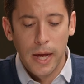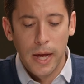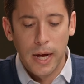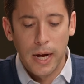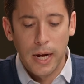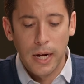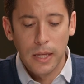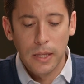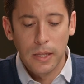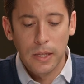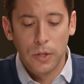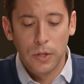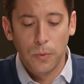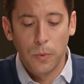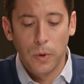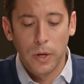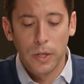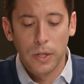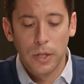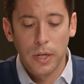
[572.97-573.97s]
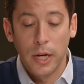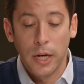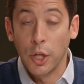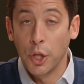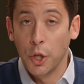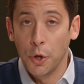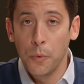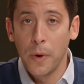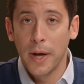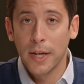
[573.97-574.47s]
Uh, this was a
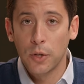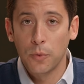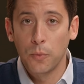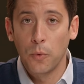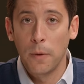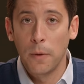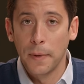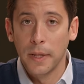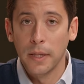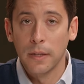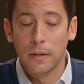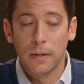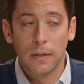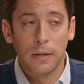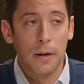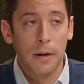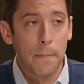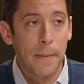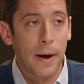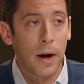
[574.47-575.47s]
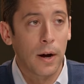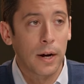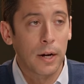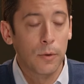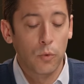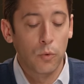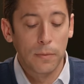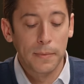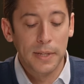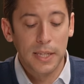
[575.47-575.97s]
U.S. woman. This is an
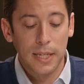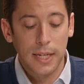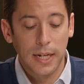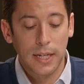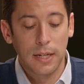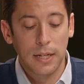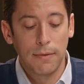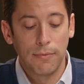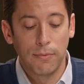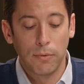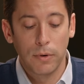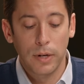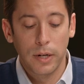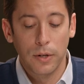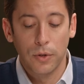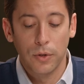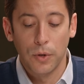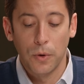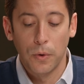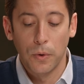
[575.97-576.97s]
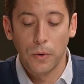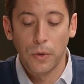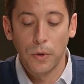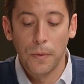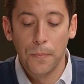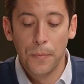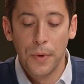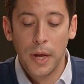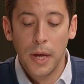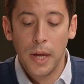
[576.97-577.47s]
American woman, 64 years old,
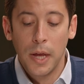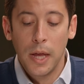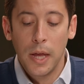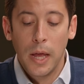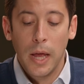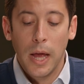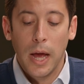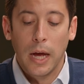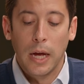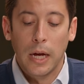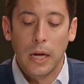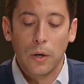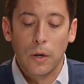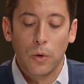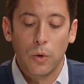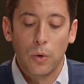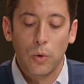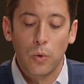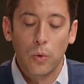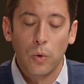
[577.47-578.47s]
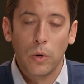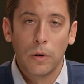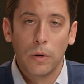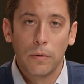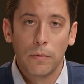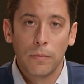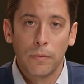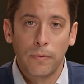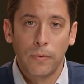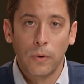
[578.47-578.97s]
uh, who
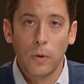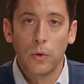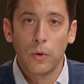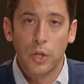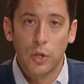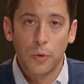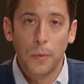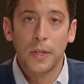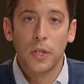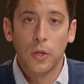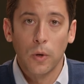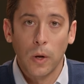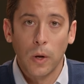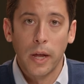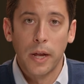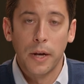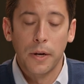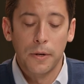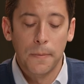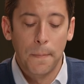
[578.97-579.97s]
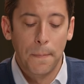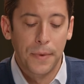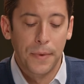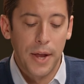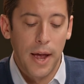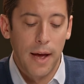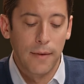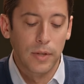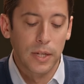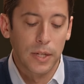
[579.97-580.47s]
flew to Switzerland
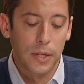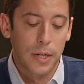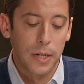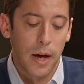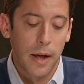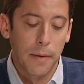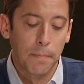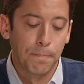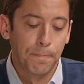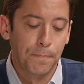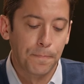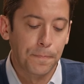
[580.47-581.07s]
to have this done.